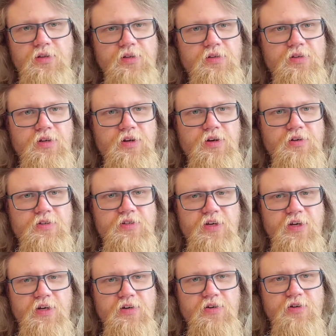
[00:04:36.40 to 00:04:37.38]
their
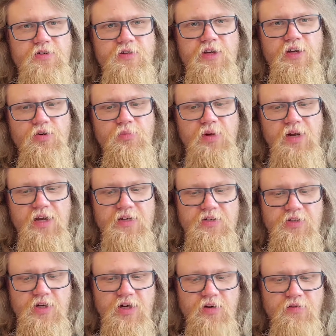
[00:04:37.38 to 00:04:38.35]
sirens kind of
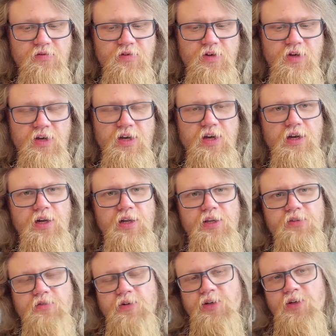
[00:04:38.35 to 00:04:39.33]
blast off. And
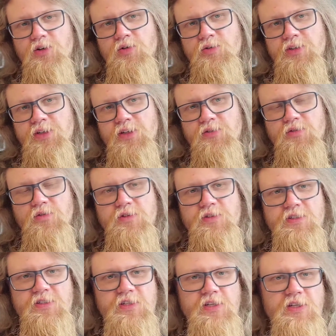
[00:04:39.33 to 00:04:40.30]
later they go down to the
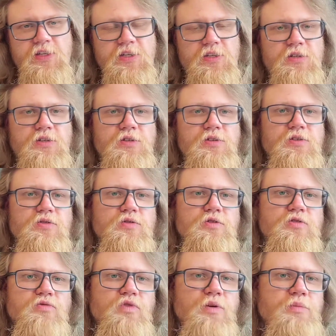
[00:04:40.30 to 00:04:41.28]
sea to
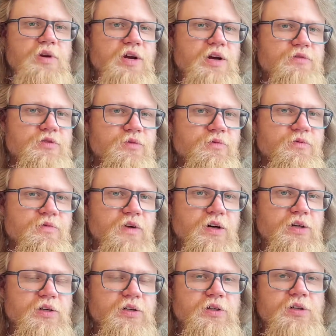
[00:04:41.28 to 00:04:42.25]
swim and have some
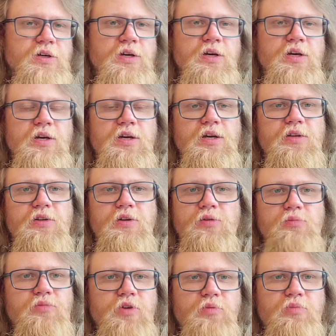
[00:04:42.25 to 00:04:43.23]
fun, and
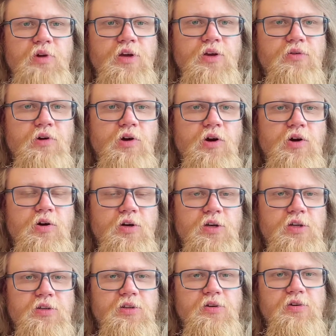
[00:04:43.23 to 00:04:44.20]
they play
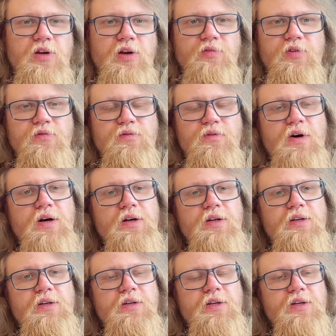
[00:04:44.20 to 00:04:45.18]
along and they're having fun.
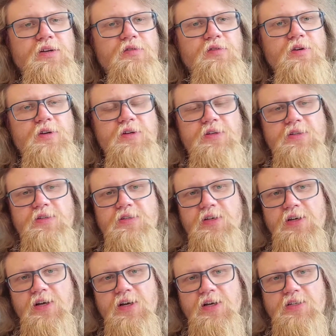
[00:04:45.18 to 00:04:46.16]
And then
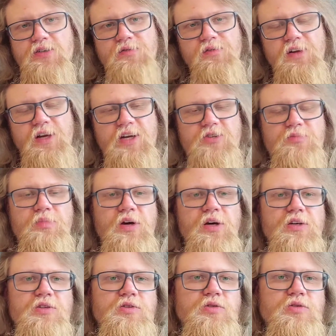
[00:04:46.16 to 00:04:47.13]
Seta has a
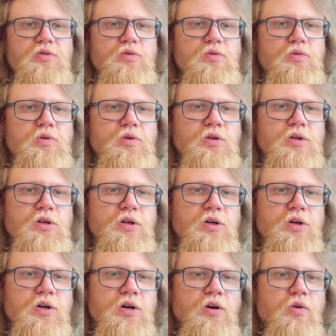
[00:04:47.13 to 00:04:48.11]
flashback to
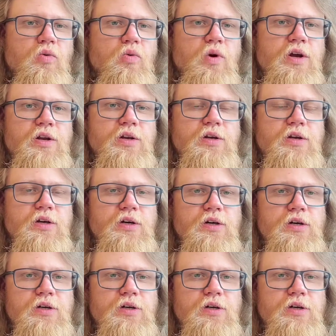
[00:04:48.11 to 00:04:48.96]
when